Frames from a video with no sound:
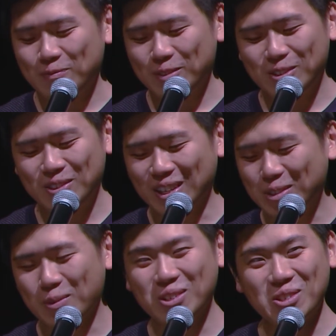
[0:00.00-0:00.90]

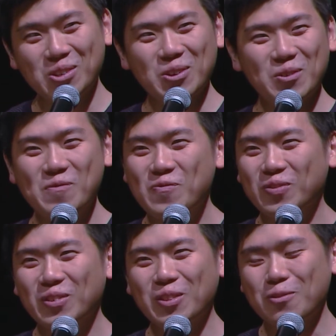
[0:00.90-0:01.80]
612,
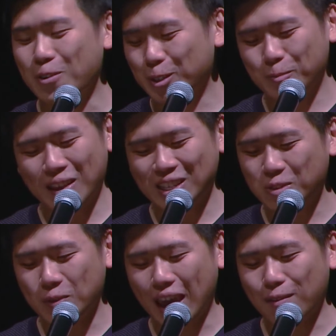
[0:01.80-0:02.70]
the first
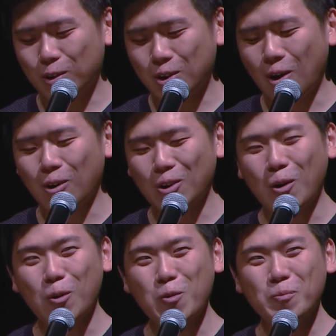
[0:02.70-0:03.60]
place we ever called
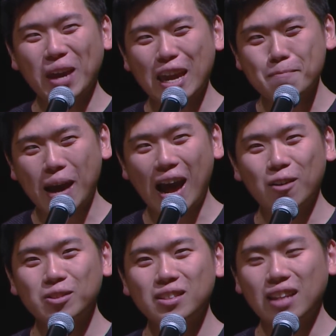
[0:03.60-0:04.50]
home. 8
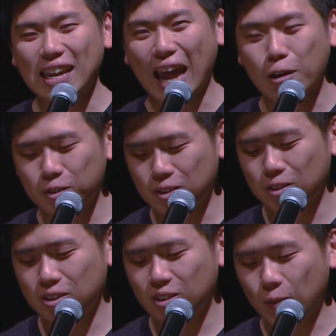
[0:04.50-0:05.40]
pounds, 9
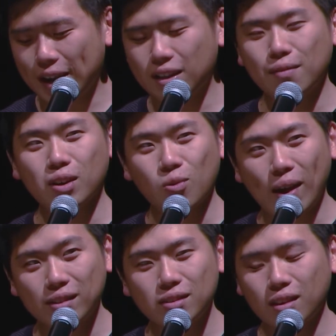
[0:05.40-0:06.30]
ounces, the weight of a
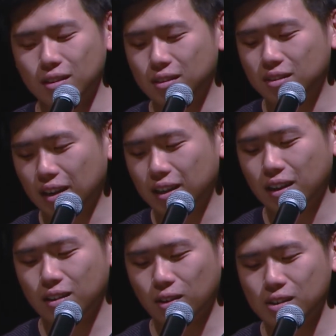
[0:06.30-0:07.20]
grandson sitting
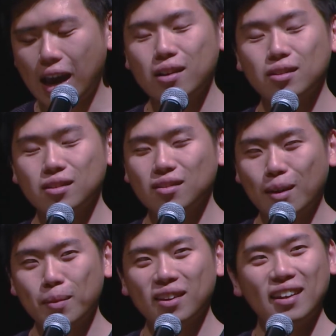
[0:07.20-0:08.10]
in her daughter's
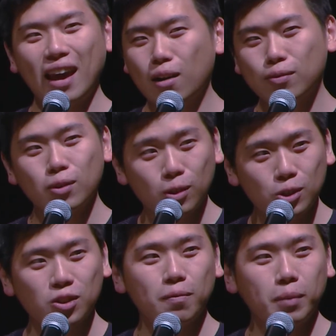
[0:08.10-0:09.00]
stomach. And how
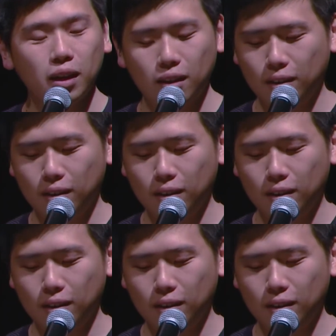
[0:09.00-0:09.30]
foolish of me